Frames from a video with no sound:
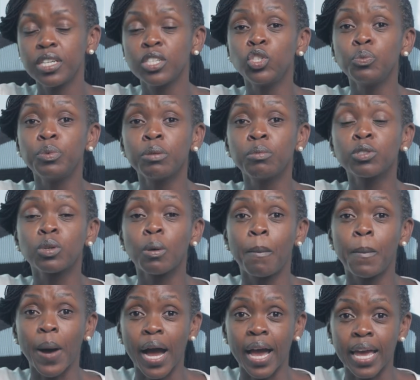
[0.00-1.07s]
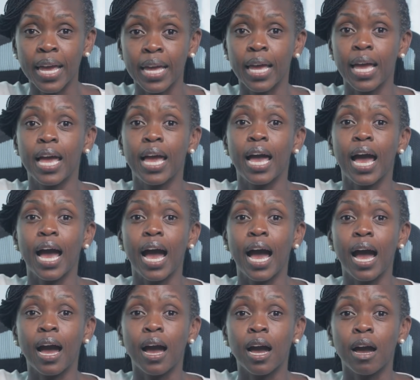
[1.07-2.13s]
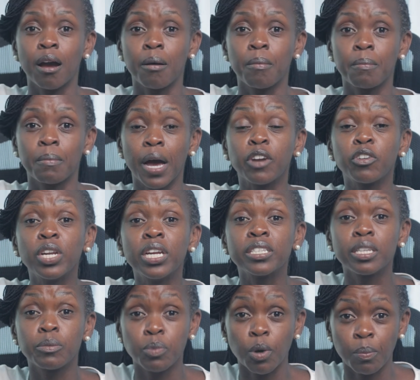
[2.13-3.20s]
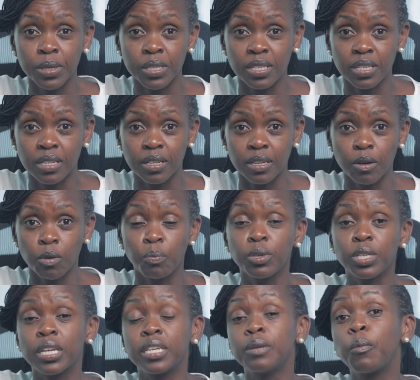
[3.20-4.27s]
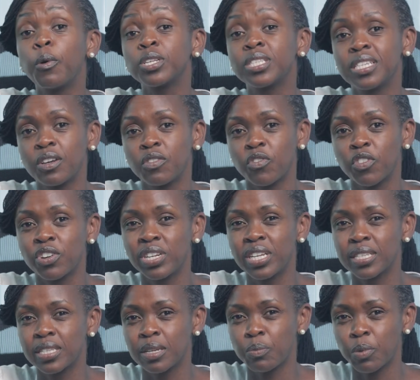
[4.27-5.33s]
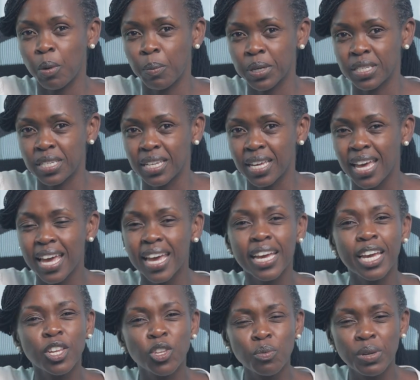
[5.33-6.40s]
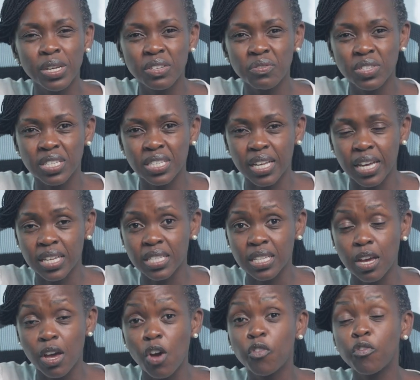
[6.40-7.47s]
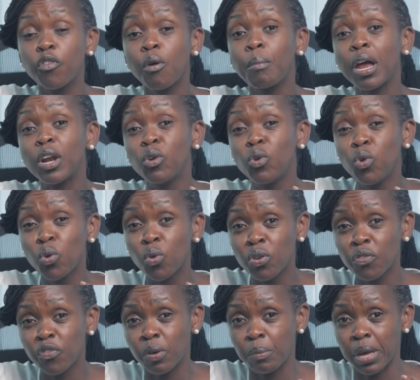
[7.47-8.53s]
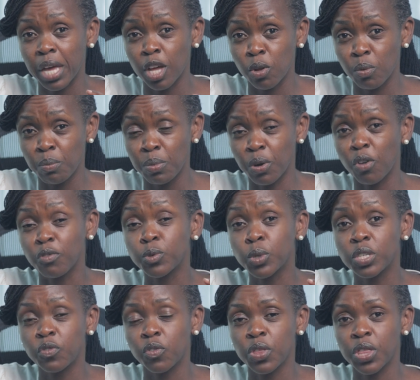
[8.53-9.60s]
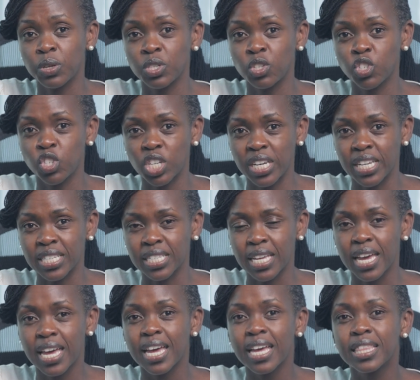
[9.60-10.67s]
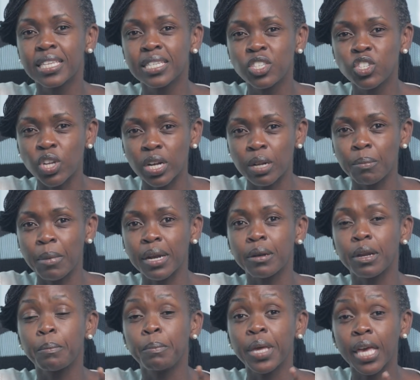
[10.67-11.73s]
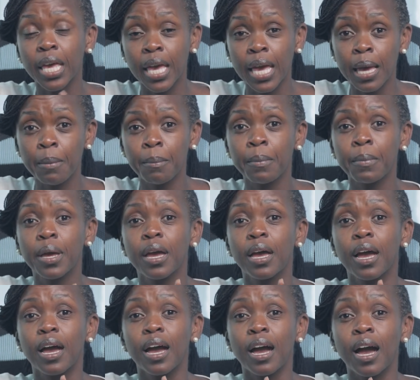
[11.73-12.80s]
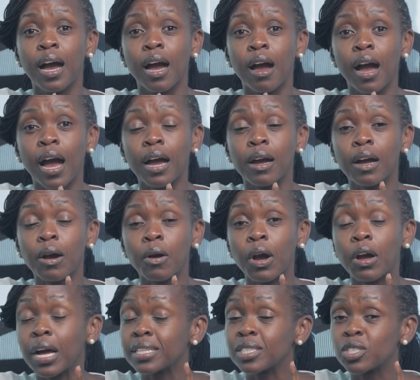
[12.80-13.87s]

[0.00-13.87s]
to be able to buy a real estate property or put a deposit down for a real estate property. Can you believe this, guys? From a loan from HELB of 24,000 shillings, this gentleman became a